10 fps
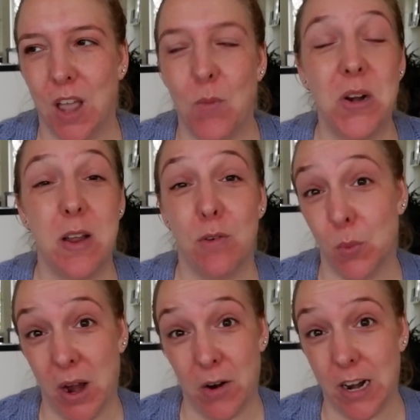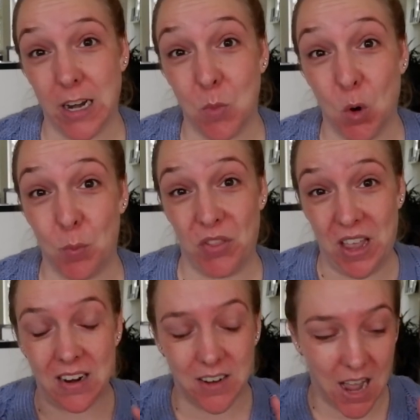I would never wear it anymore, but
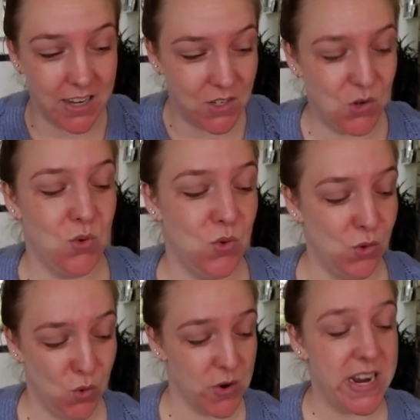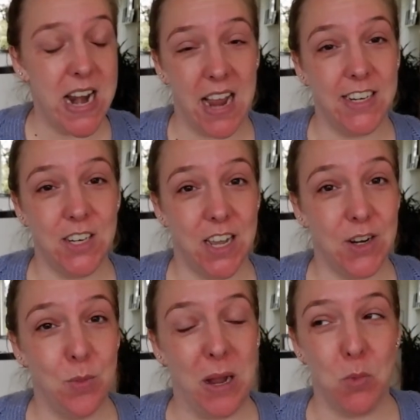that high school green
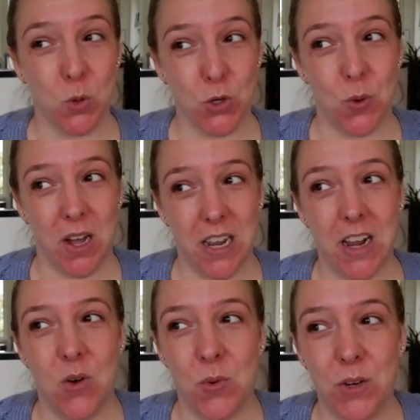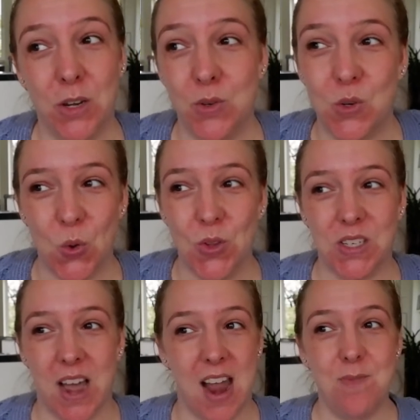eyeshadow by Bourjois that I used all the
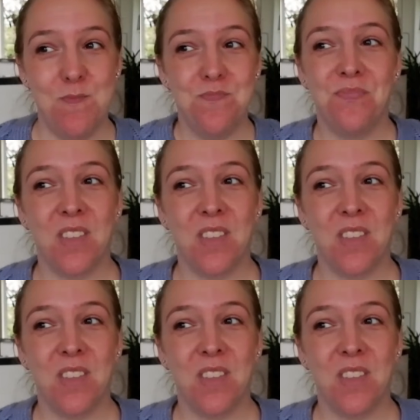time.